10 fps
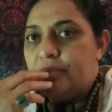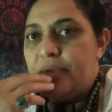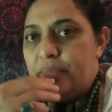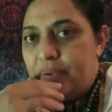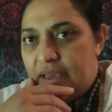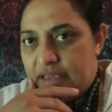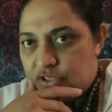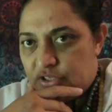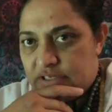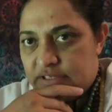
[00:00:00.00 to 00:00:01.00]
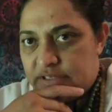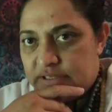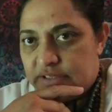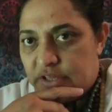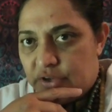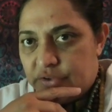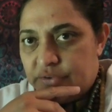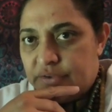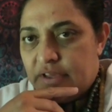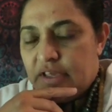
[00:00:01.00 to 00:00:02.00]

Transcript: Be patient, though.